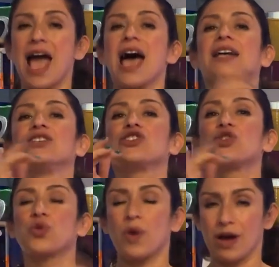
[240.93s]
And
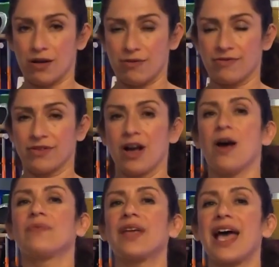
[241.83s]
12
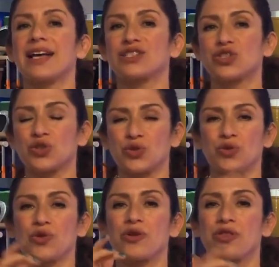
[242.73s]
and
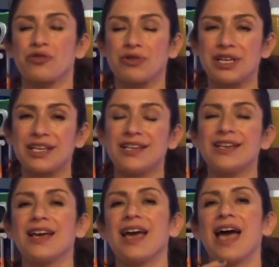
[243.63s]
2,
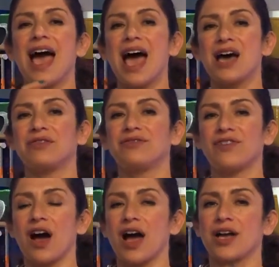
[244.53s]
3 and
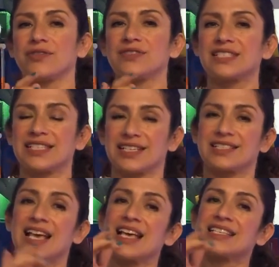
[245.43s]
5,
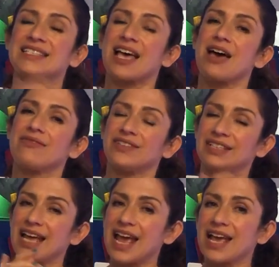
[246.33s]
6,
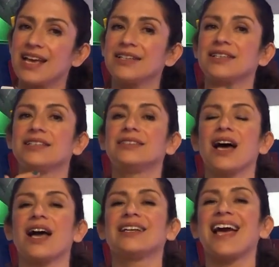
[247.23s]
7, 8,
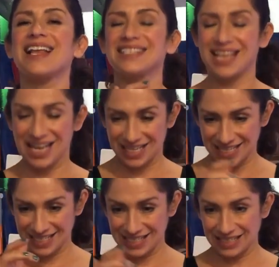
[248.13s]
9, and 10,
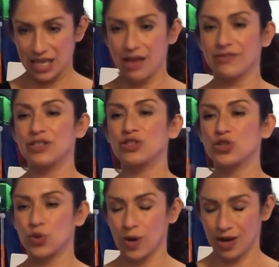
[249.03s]
11,
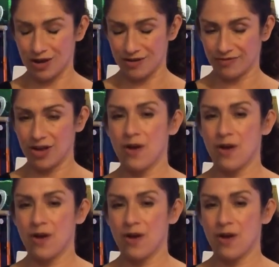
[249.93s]
12,